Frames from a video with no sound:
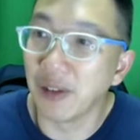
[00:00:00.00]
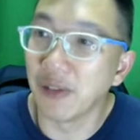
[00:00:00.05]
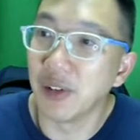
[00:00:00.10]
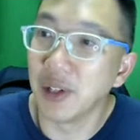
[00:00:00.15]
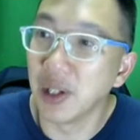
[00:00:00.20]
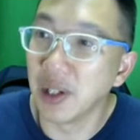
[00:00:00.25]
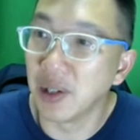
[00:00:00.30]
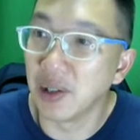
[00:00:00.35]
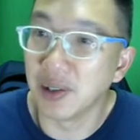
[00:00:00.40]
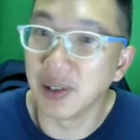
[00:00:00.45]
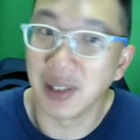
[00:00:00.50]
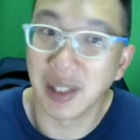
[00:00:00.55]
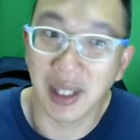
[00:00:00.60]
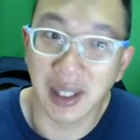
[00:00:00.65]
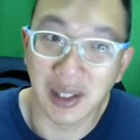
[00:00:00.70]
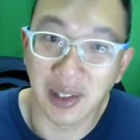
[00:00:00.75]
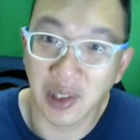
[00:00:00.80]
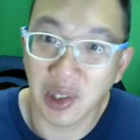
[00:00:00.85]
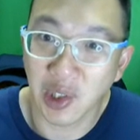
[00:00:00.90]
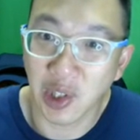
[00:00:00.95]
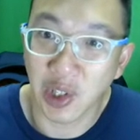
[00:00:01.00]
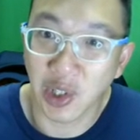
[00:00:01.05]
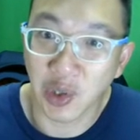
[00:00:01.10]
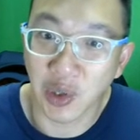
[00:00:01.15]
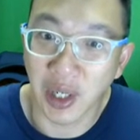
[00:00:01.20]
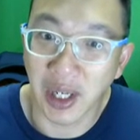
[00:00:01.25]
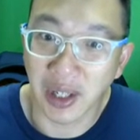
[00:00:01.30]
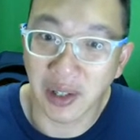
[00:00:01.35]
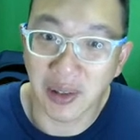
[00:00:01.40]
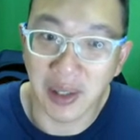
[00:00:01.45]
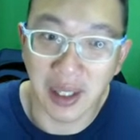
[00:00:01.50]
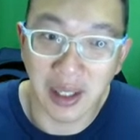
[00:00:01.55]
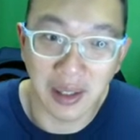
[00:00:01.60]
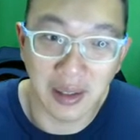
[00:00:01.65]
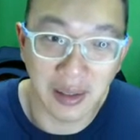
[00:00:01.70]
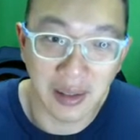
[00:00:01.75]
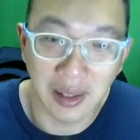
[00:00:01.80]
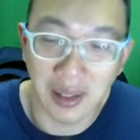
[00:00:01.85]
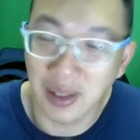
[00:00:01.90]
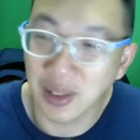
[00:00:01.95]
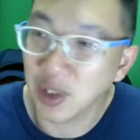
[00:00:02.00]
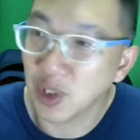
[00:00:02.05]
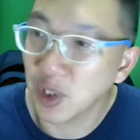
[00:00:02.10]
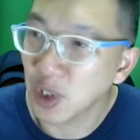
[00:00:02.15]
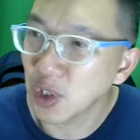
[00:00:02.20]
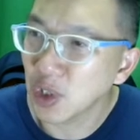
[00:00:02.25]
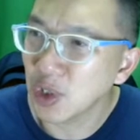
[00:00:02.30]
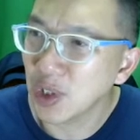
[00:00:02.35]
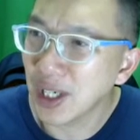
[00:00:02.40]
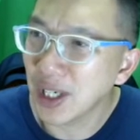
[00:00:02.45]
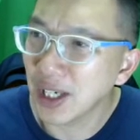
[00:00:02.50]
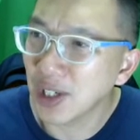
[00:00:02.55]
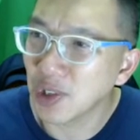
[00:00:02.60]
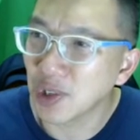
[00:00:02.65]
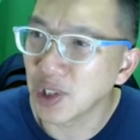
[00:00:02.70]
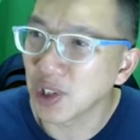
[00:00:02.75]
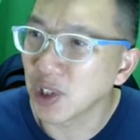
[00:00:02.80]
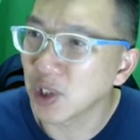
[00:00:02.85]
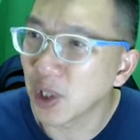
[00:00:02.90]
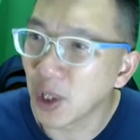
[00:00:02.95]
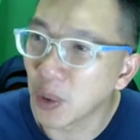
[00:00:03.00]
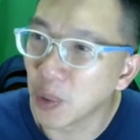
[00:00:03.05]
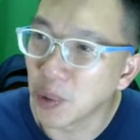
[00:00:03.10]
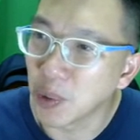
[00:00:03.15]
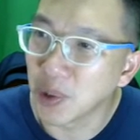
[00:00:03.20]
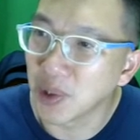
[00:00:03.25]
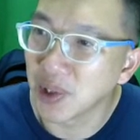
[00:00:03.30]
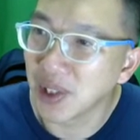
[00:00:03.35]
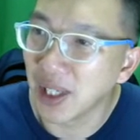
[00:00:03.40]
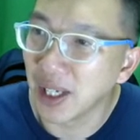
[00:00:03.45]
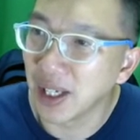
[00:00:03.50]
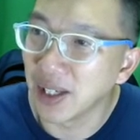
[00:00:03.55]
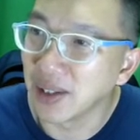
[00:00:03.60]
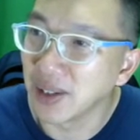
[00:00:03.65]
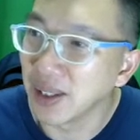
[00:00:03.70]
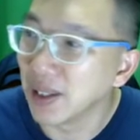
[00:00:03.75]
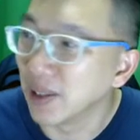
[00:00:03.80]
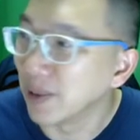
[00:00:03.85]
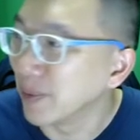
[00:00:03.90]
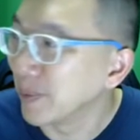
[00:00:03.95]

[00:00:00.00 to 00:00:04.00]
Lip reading: It's like in Star Trek, right? Is it Star Trek or Star Wars? I don't know.